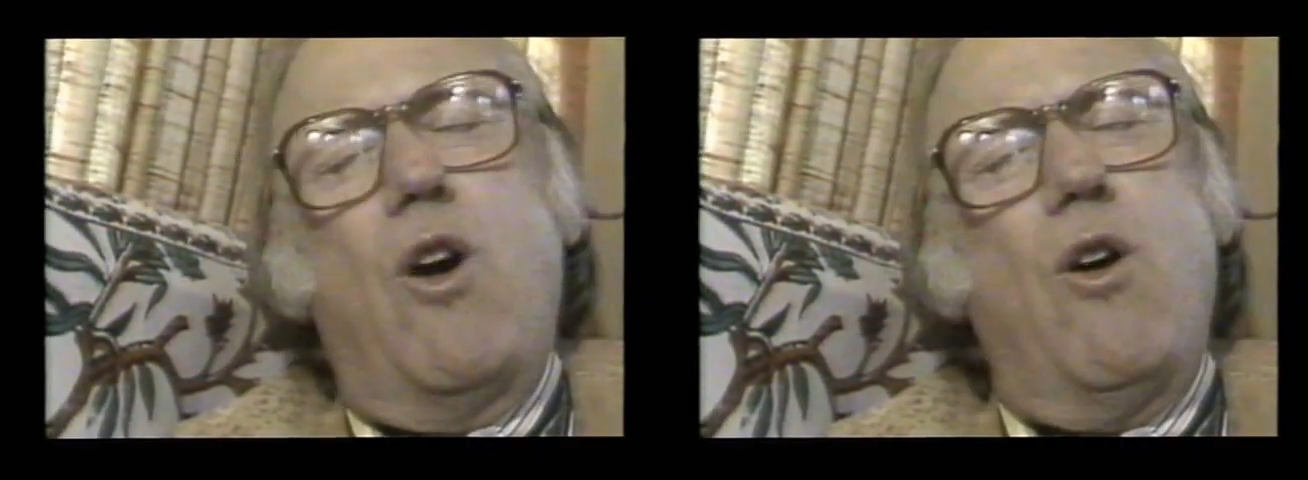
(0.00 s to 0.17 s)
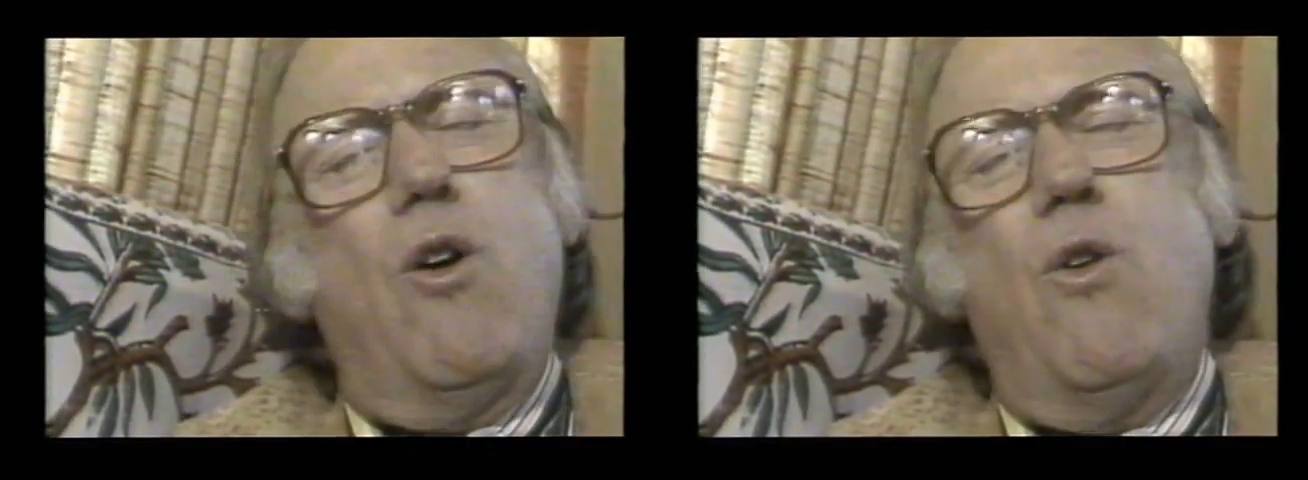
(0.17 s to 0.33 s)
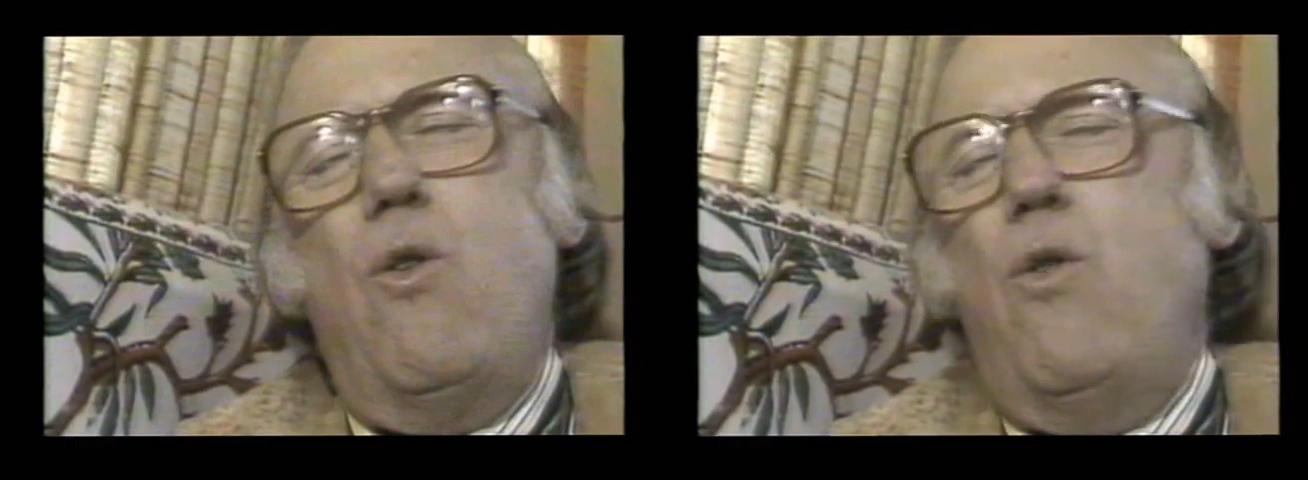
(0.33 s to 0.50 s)

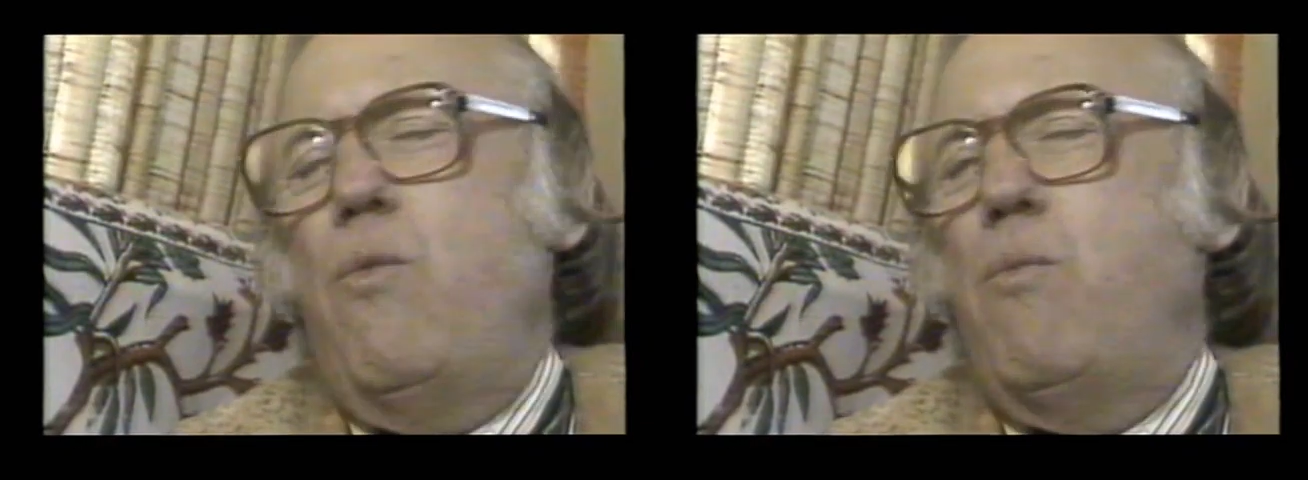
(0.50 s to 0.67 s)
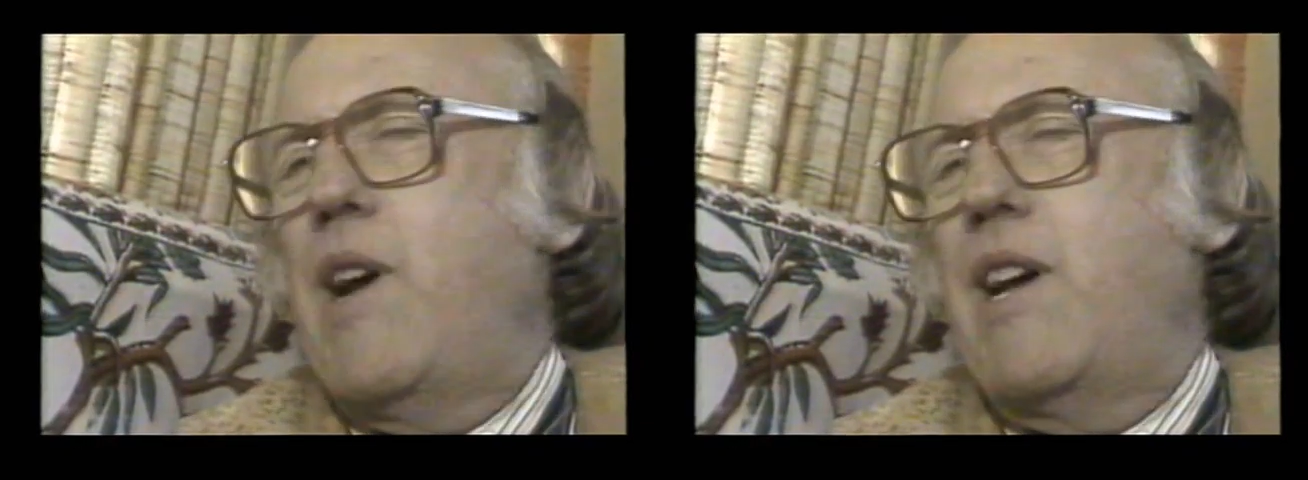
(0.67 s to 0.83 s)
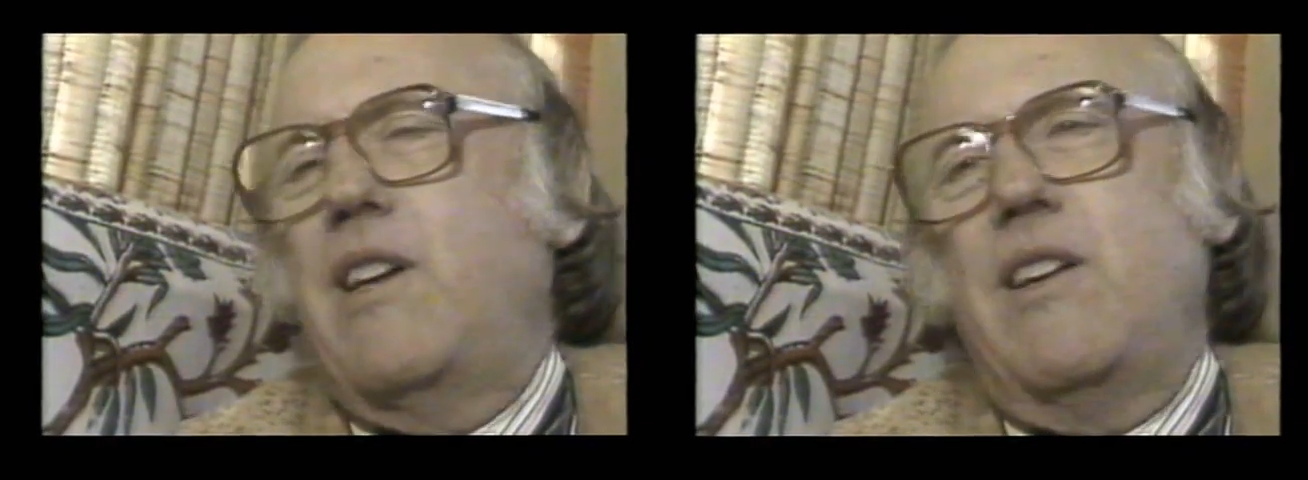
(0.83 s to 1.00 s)
oh
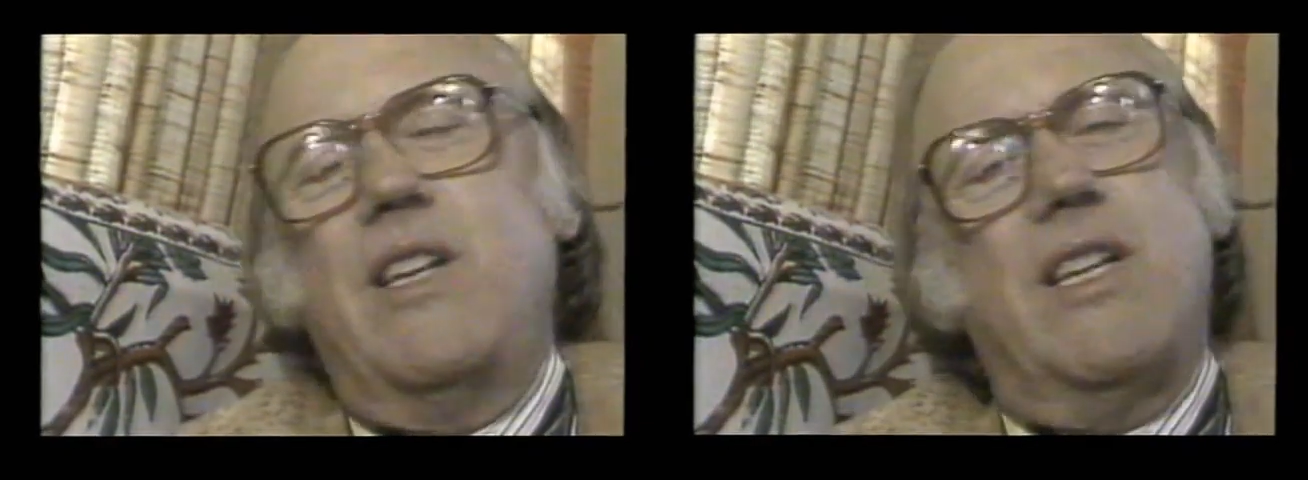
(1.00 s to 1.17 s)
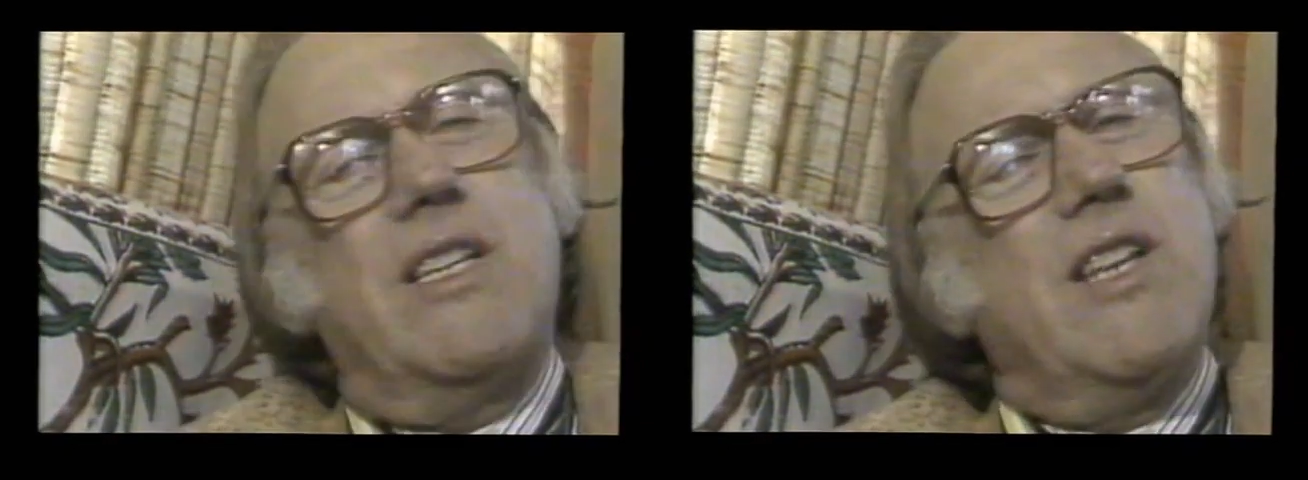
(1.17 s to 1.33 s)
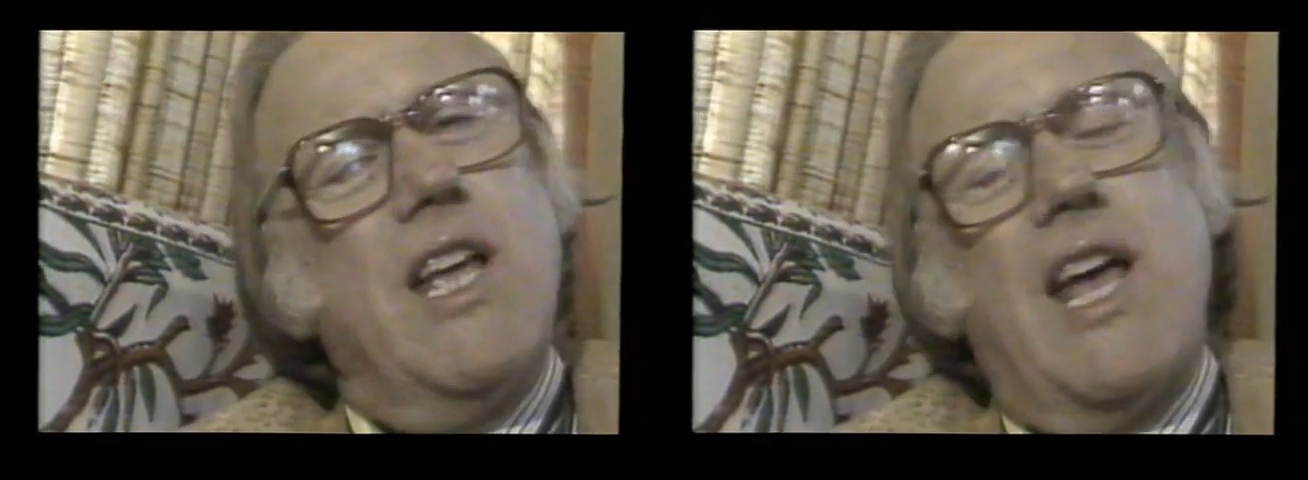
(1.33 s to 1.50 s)
my goodness,